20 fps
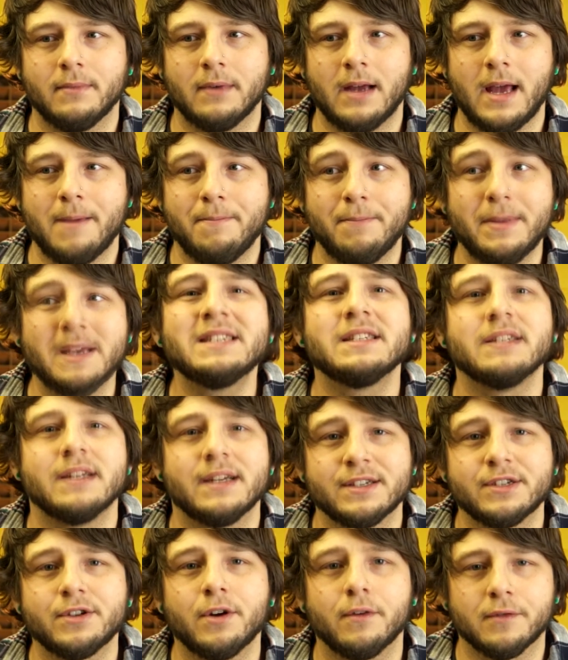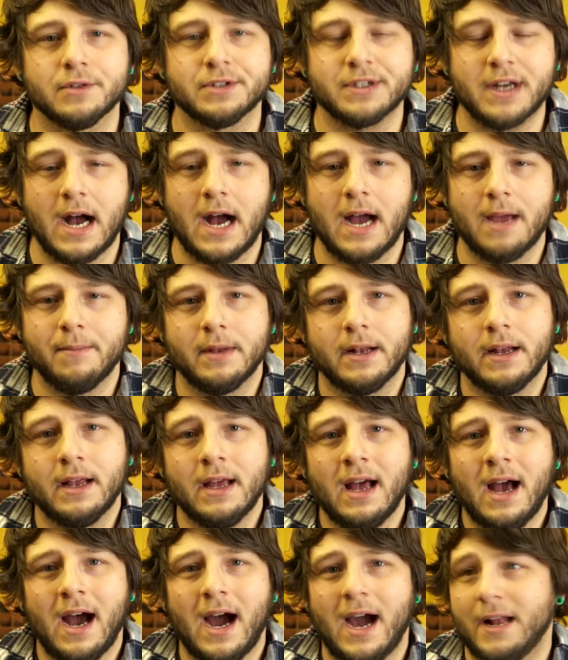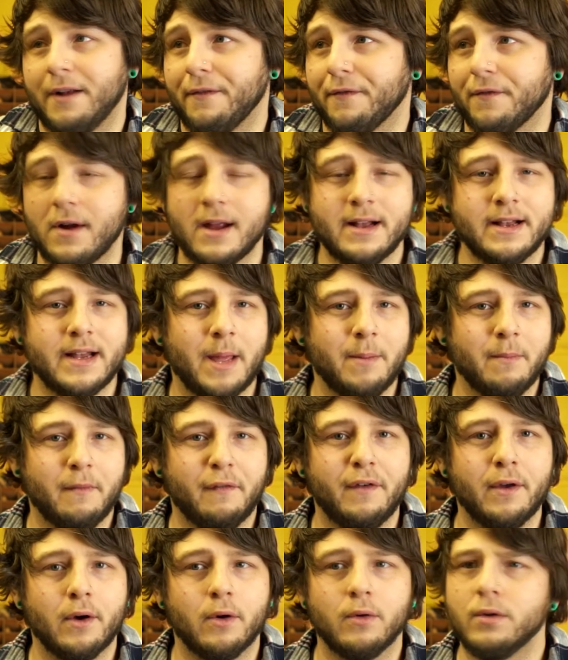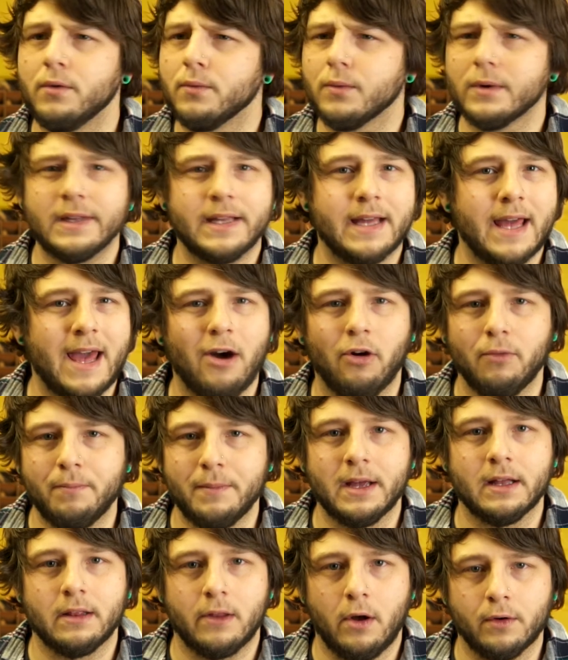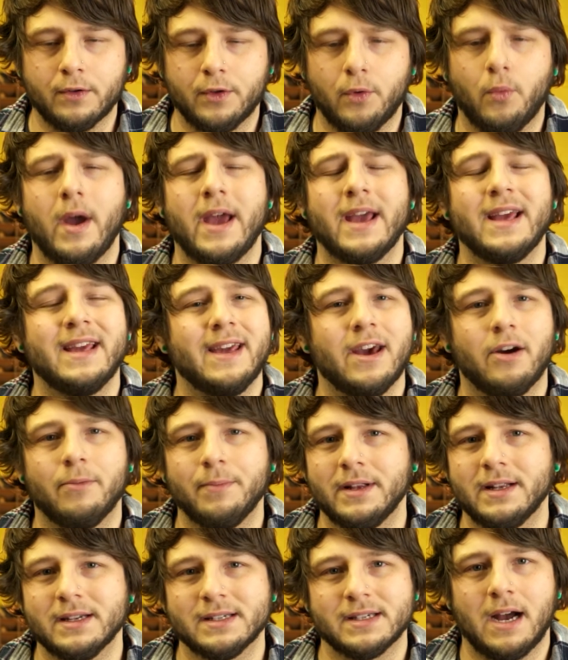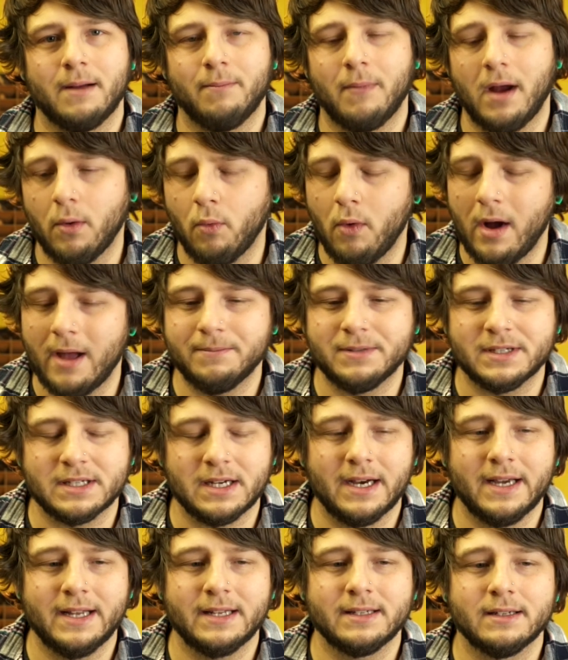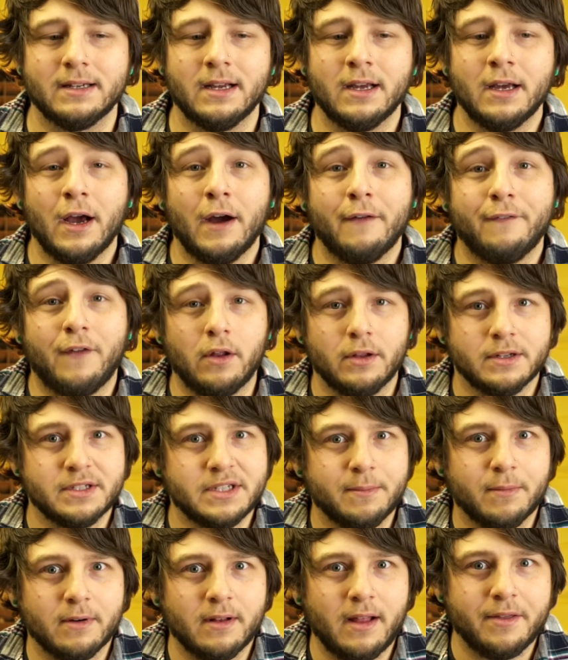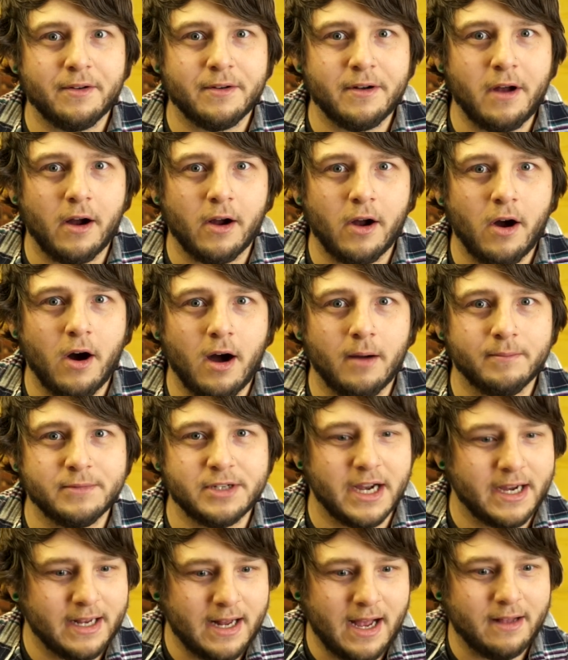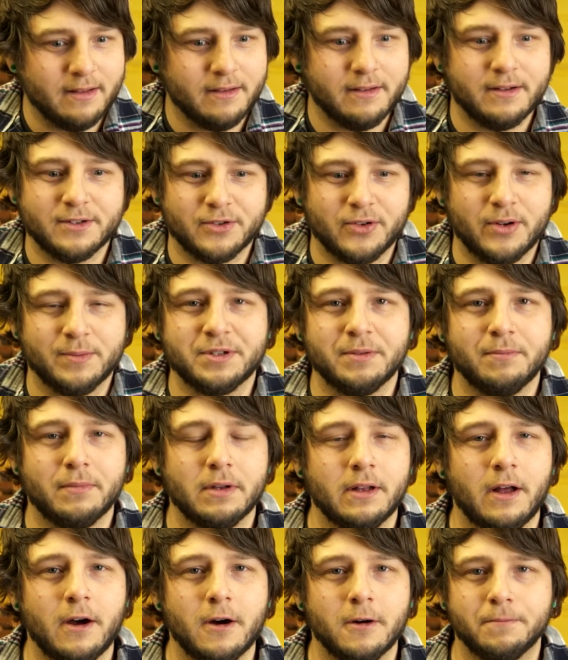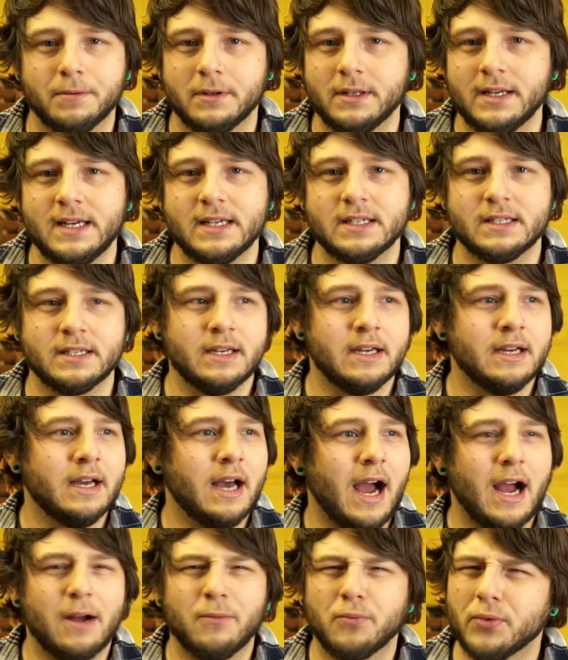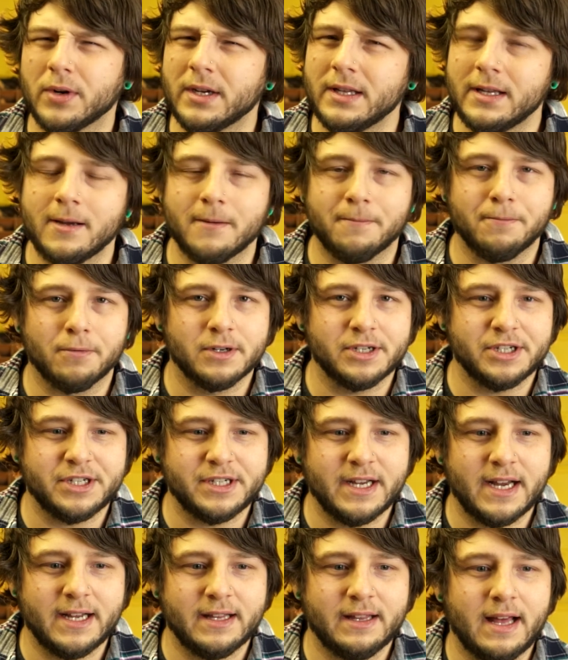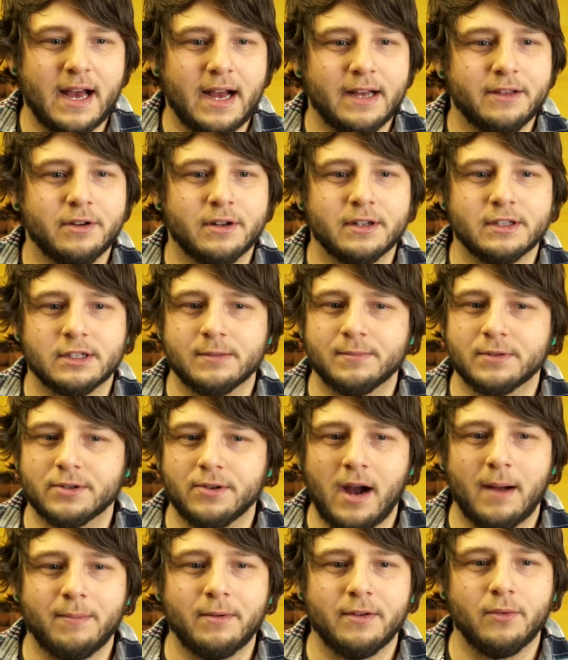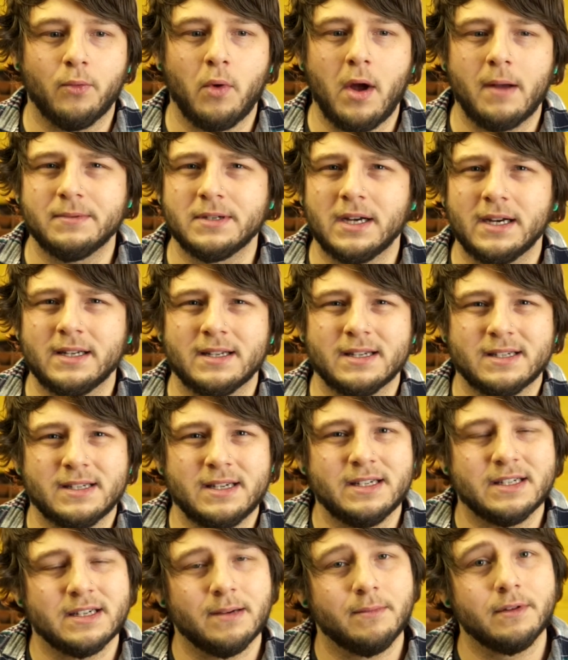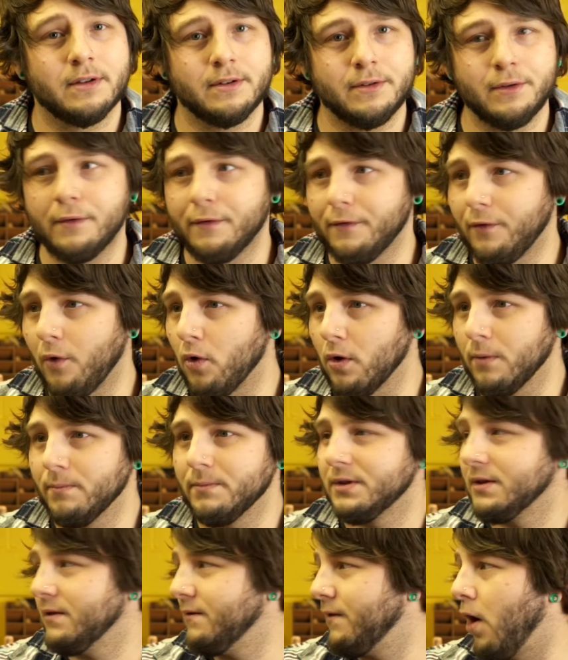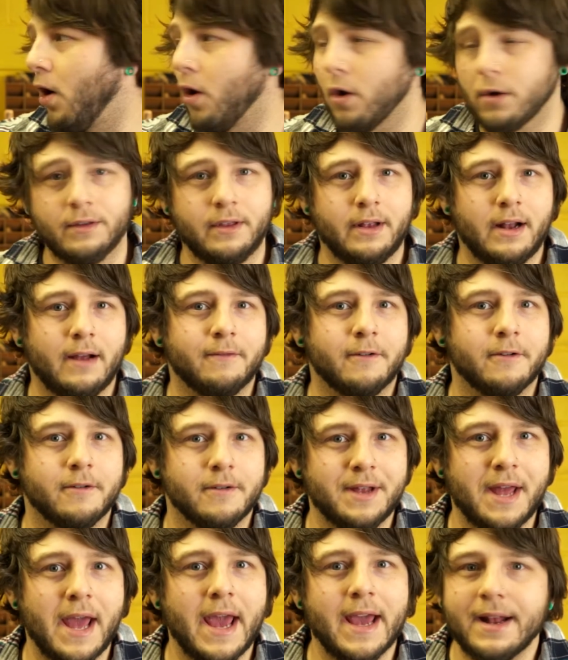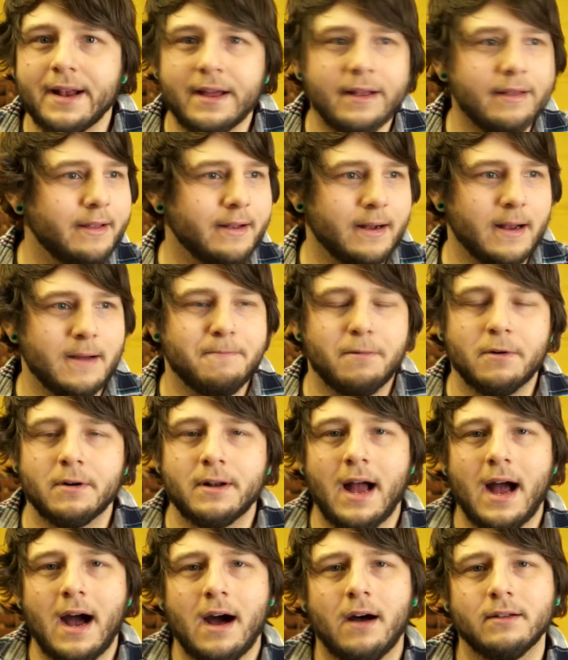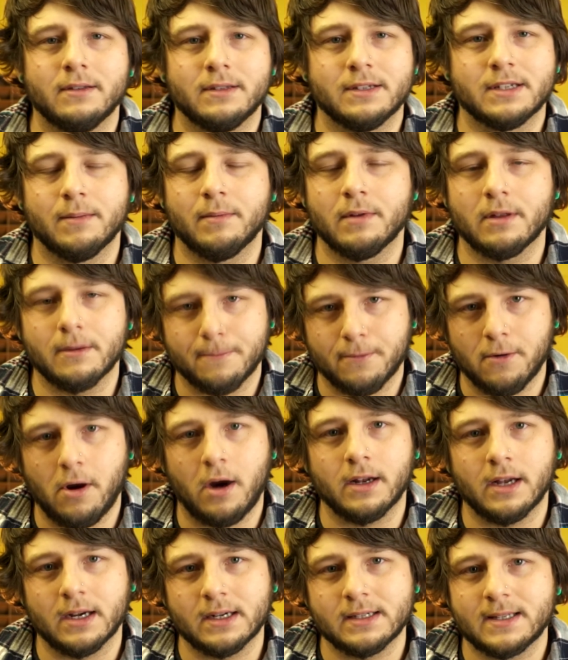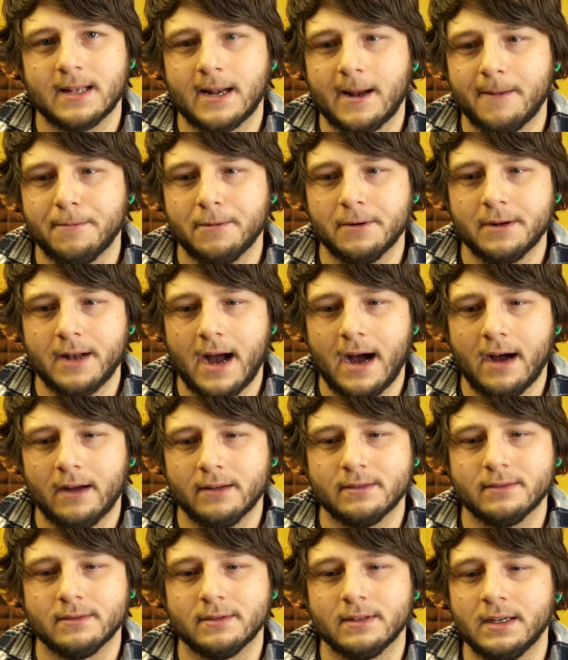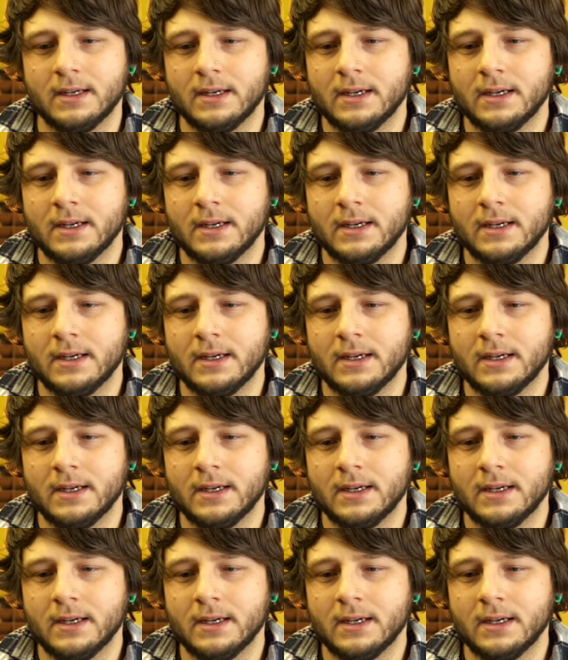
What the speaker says: a business over time. And I had a friend named Phil who really helped me along the way. He helped me design my website, and Fallentimberleather.com. Check it out in the description below, please. I really appreciate that. You can subscribe to the website to see some of the new forms of art that I've created, that I put out, and some of the products that I put out, and